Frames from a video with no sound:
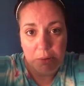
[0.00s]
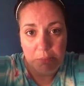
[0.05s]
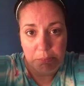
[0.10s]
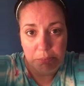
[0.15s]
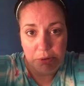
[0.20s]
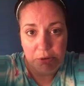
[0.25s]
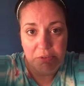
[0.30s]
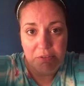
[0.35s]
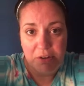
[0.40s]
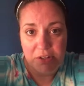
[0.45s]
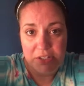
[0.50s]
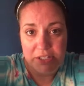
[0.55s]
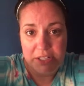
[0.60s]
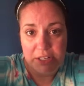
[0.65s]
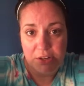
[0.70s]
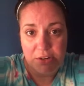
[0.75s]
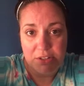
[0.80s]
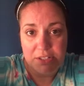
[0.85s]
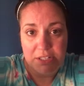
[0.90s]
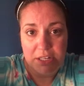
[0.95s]
improve our
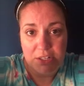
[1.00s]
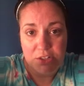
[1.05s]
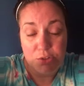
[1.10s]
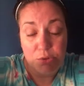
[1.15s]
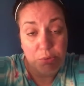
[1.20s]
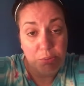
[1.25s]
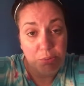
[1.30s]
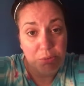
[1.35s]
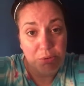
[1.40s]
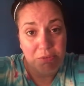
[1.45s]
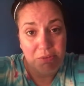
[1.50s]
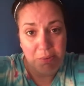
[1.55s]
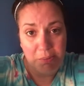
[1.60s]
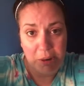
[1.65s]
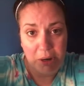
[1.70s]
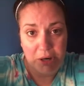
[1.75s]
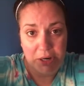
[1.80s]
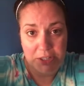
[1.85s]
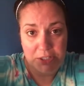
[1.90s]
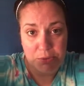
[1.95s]
skills and to improve our
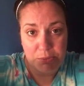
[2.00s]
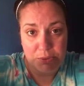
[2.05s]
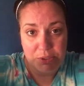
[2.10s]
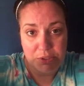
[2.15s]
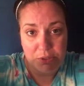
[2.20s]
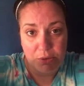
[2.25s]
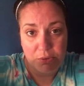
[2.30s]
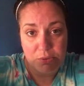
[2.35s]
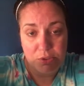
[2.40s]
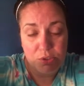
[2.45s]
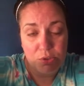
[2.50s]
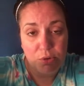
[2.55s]
mark as a result.